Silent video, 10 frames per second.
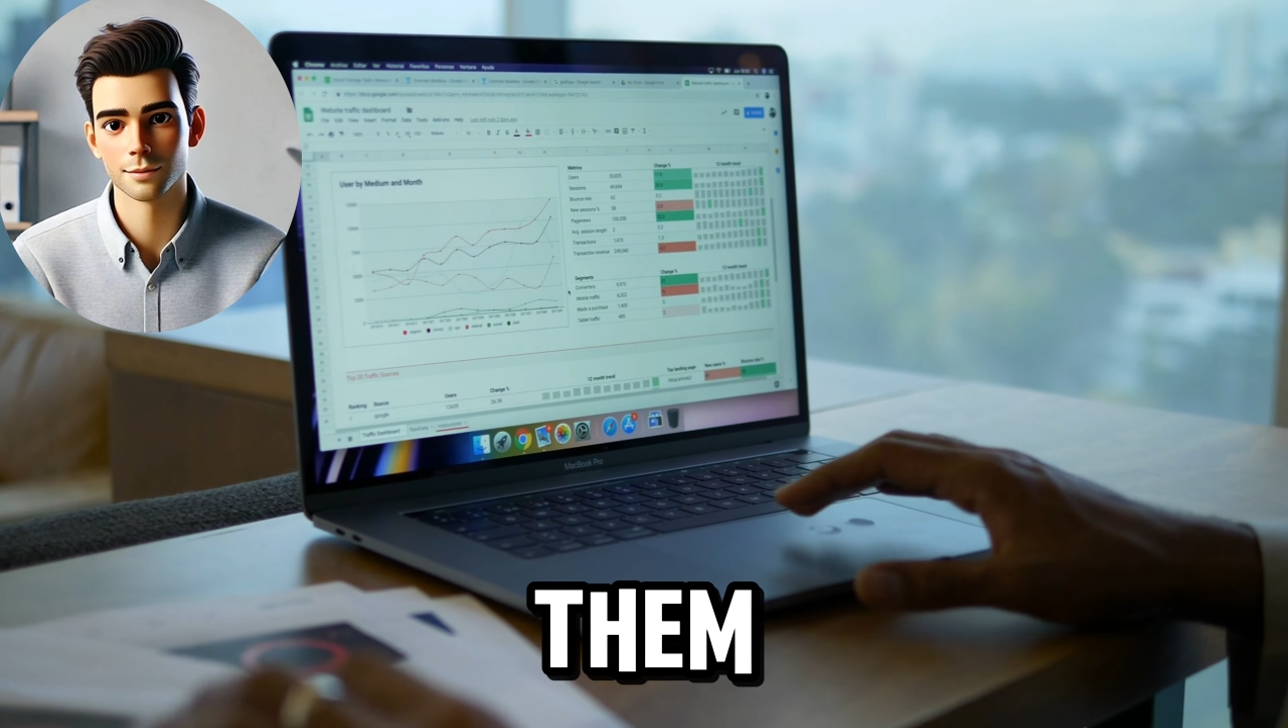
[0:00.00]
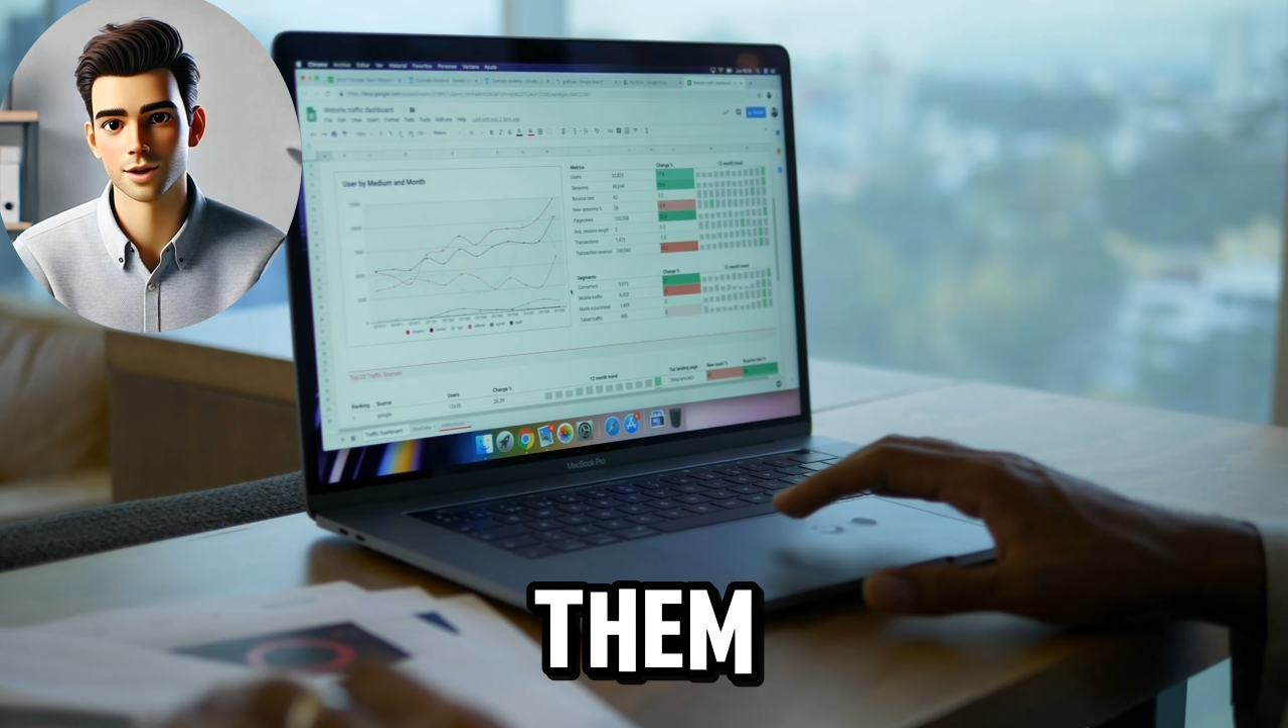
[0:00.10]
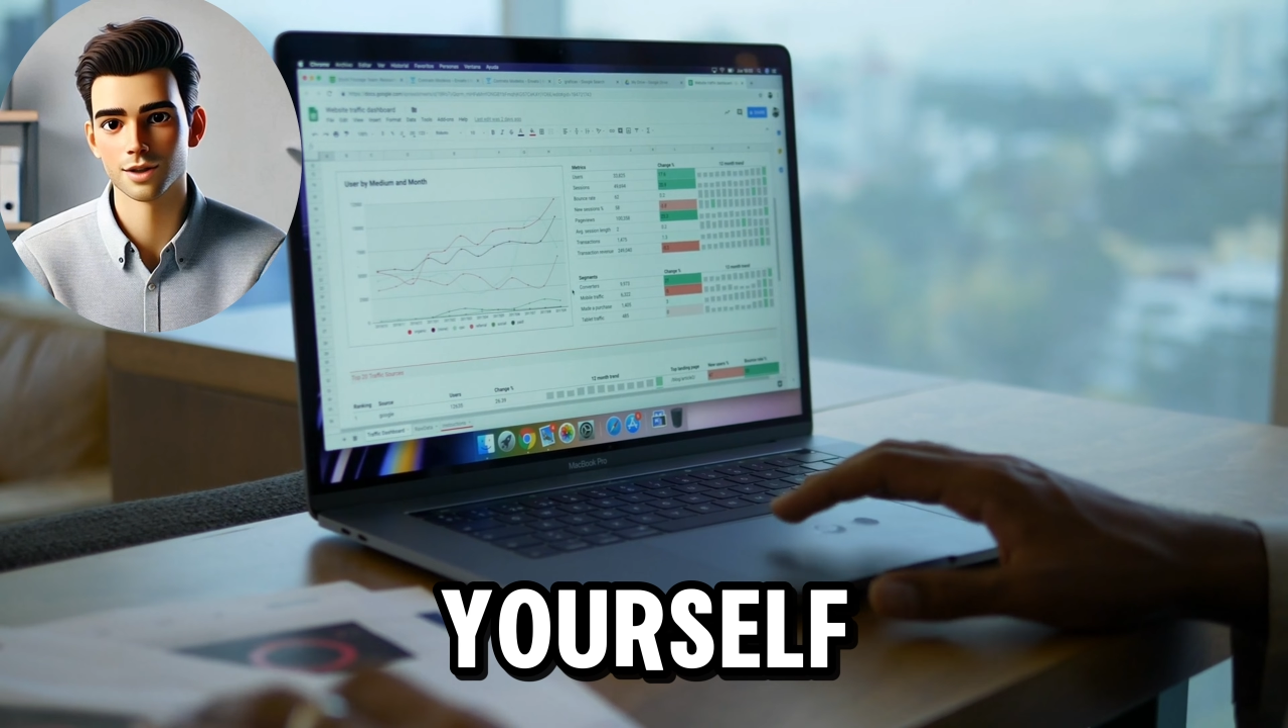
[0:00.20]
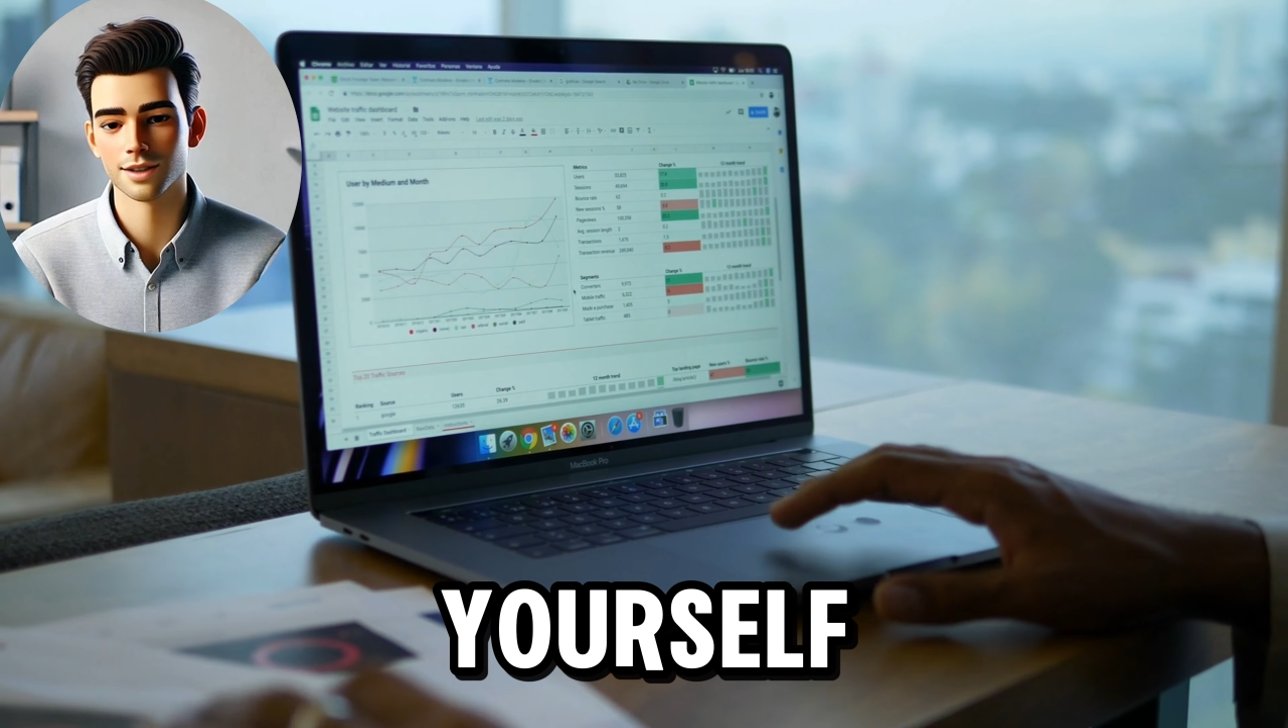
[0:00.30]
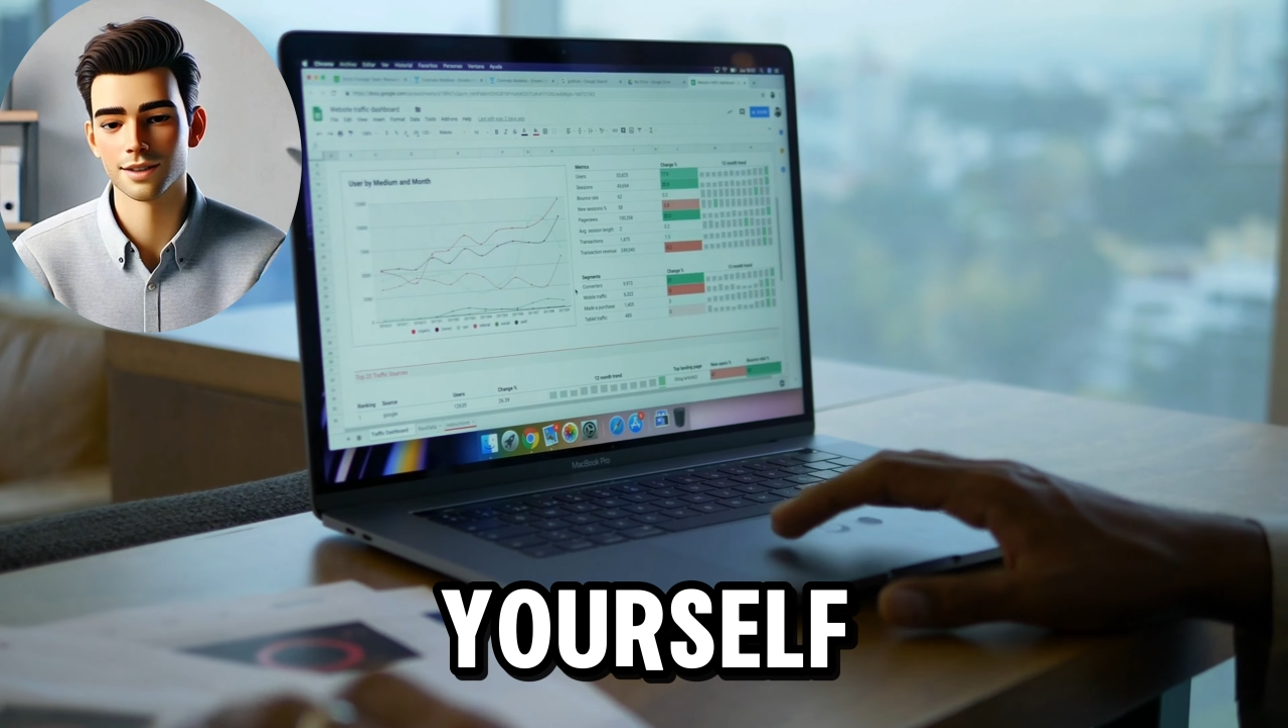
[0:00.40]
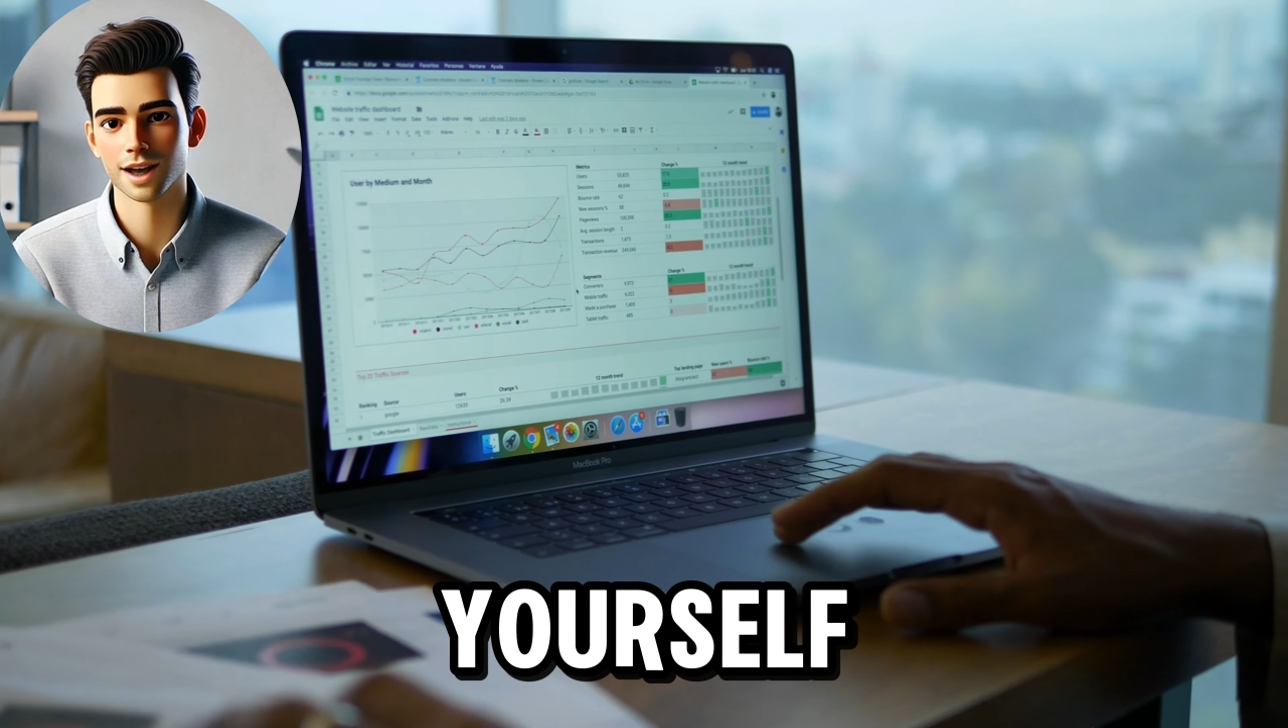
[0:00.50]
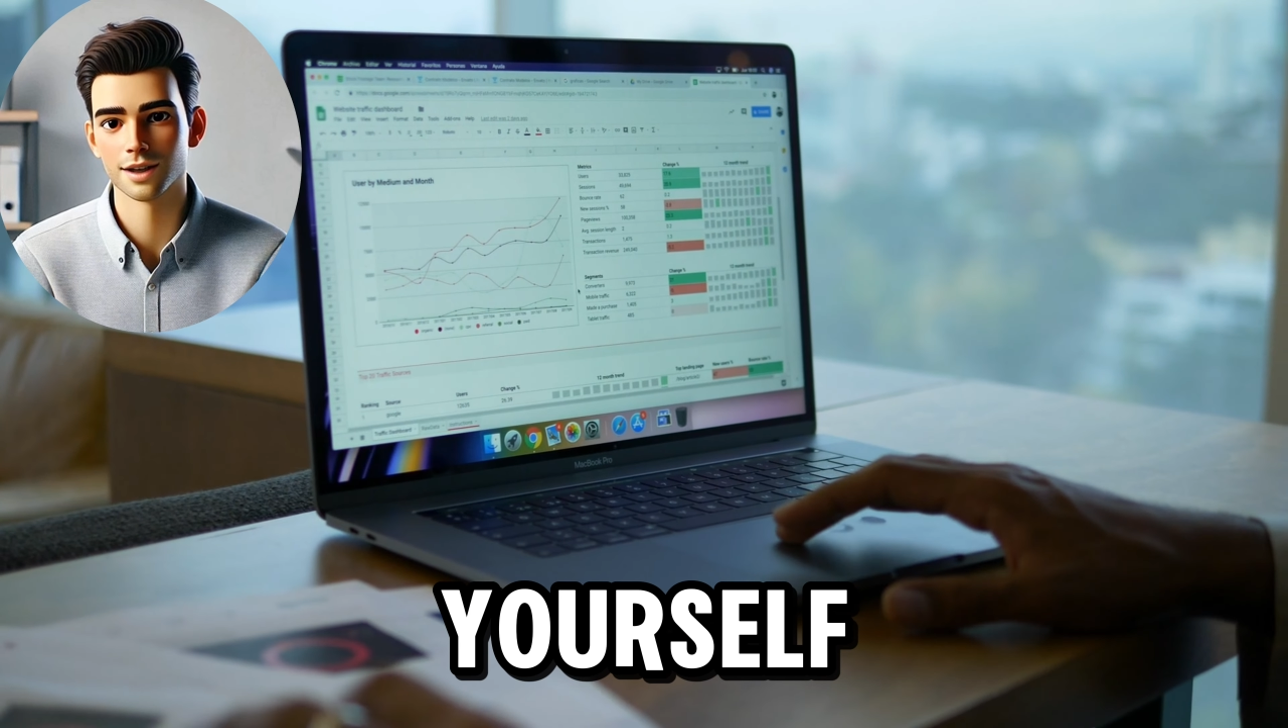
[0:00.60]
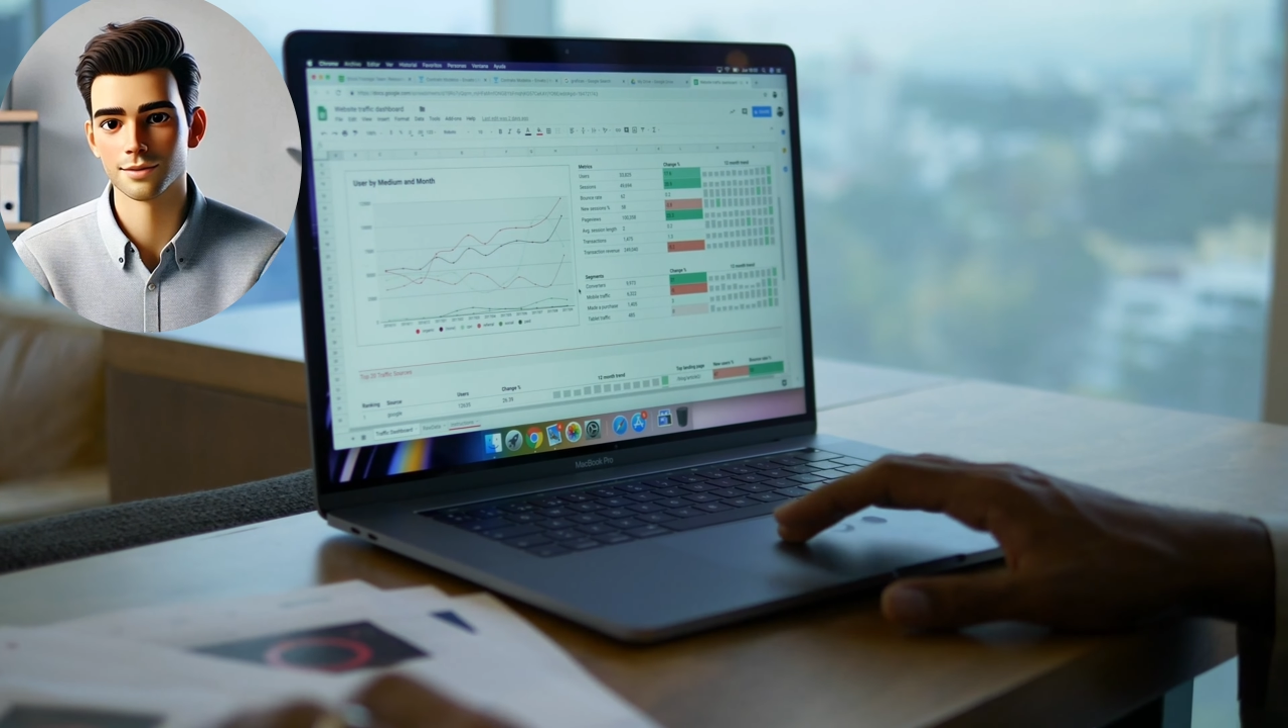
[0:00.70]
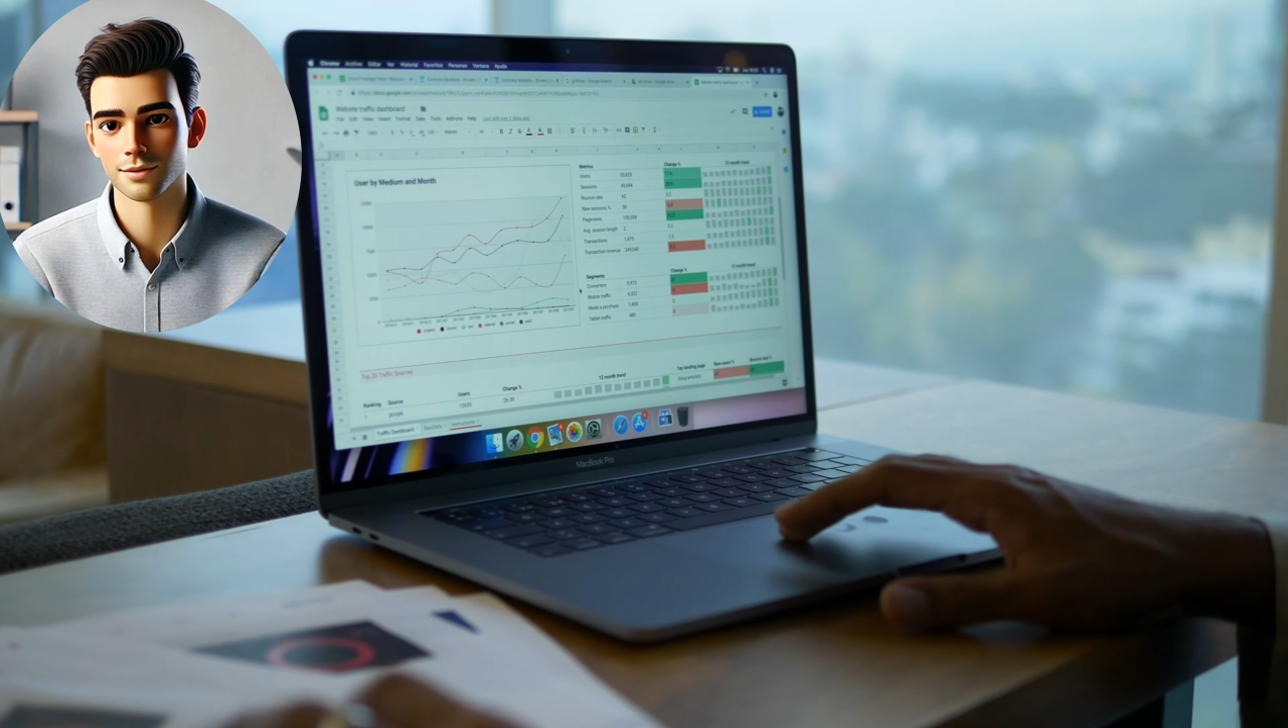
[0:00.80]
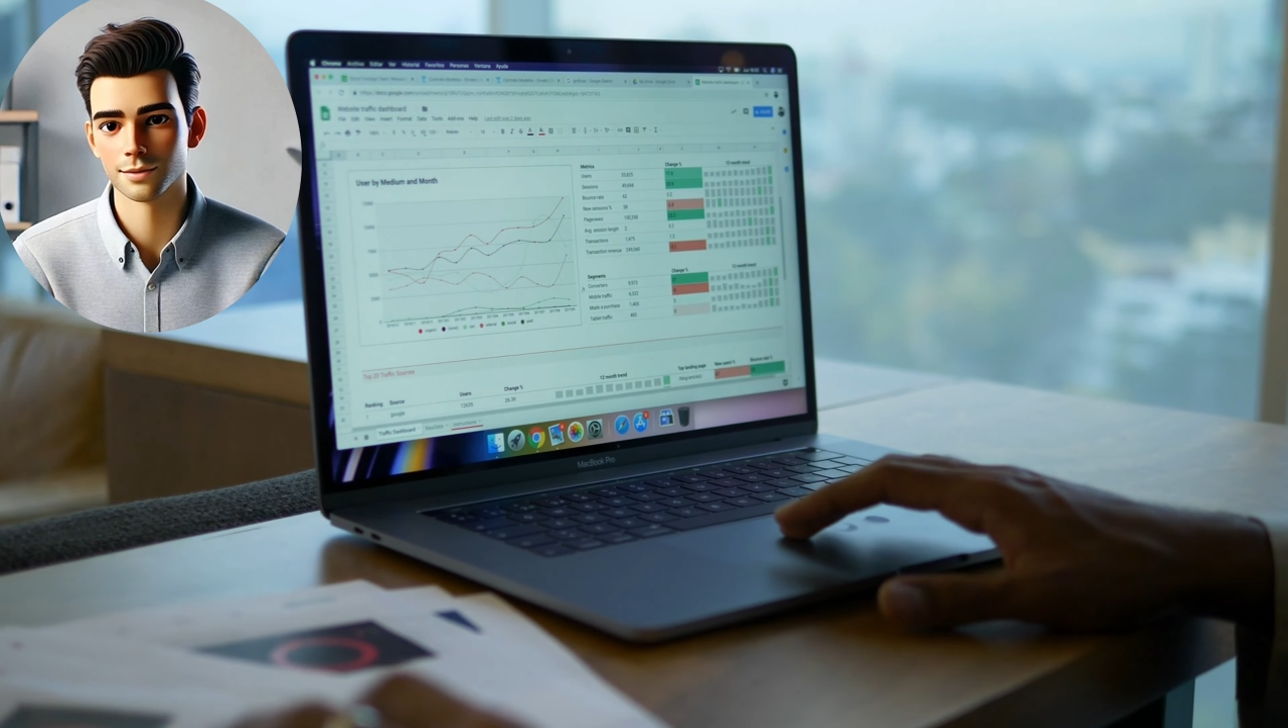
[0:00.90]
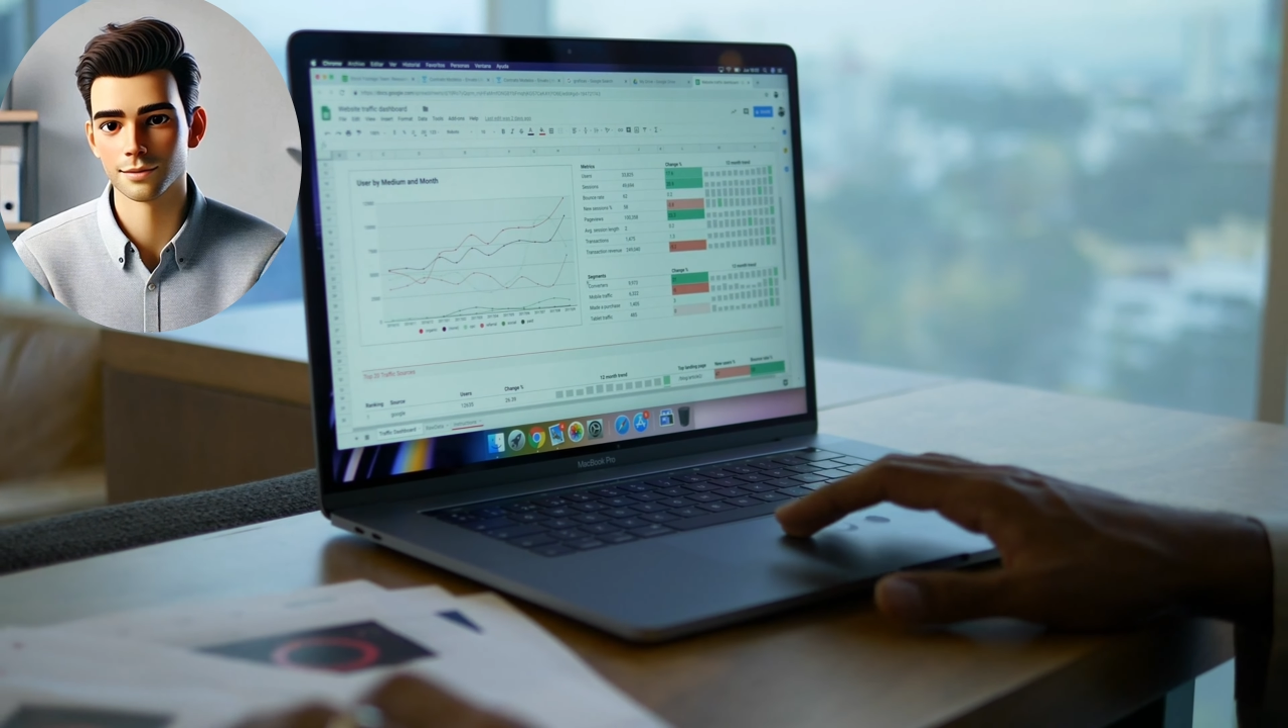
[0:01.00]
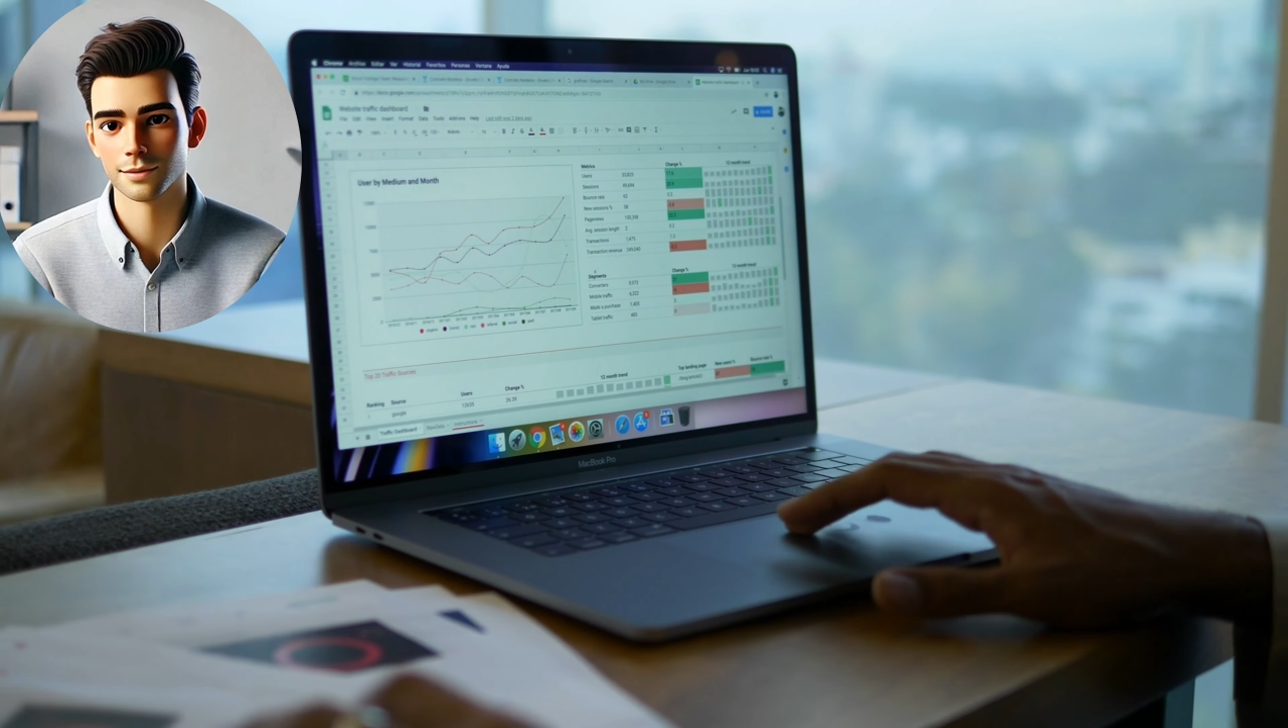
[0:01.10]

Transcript: yourself.